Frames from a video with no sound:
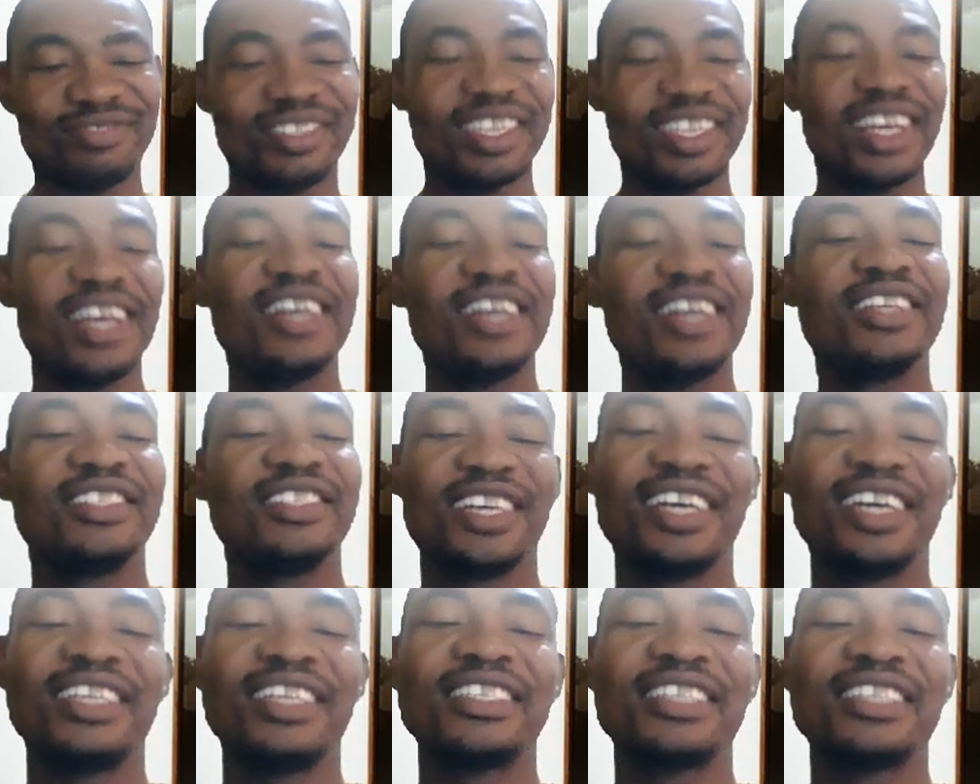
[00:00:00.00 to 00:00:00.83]
Do you
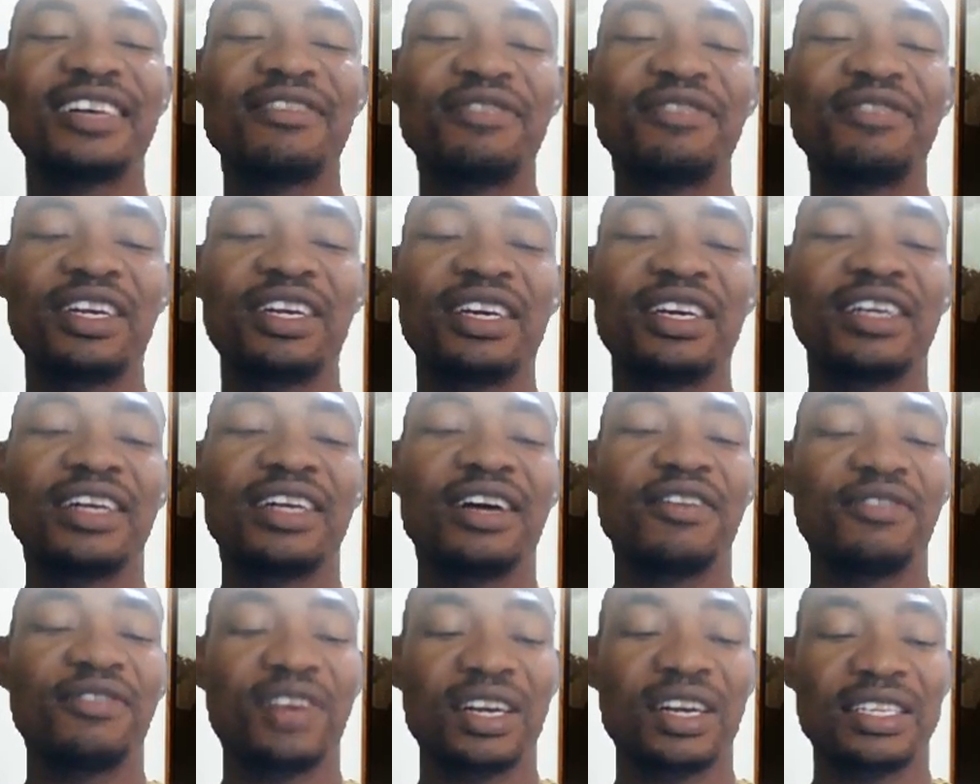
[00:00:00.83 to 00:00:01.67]
understand? For
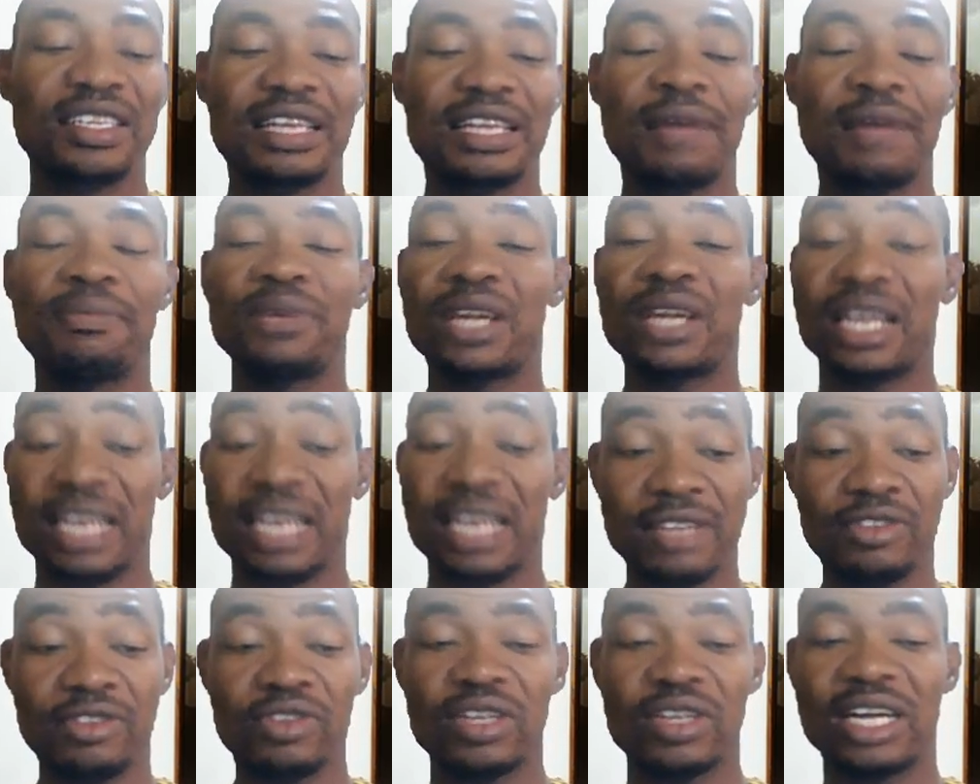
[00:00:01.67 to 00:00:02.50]
example, now let's look
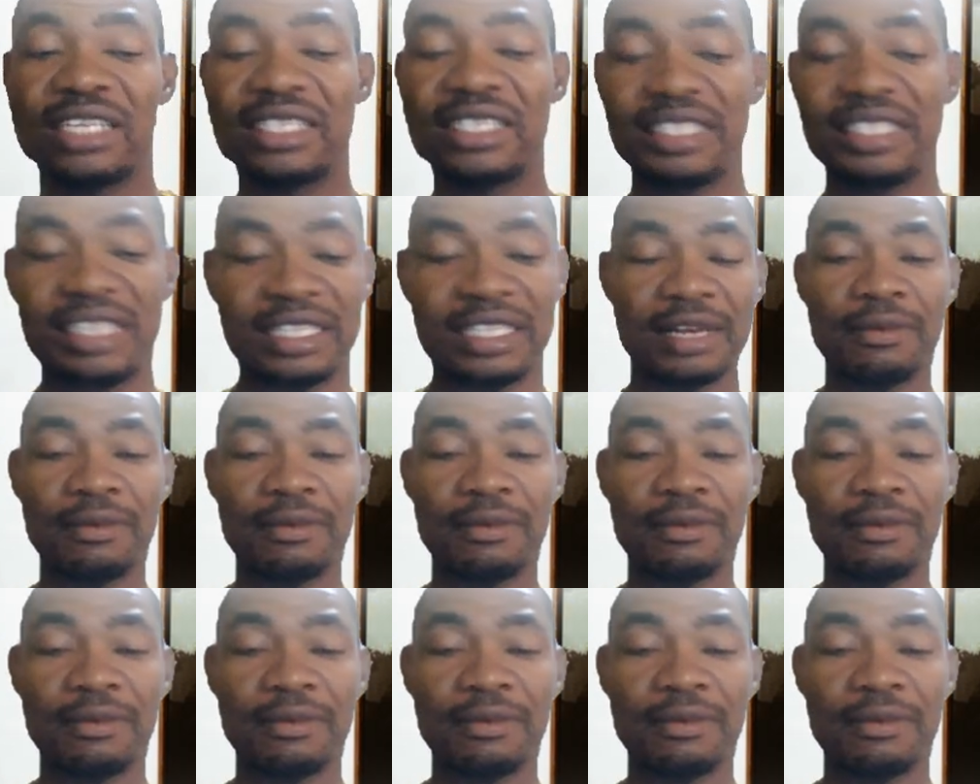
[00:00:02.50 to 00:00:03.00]
at this example.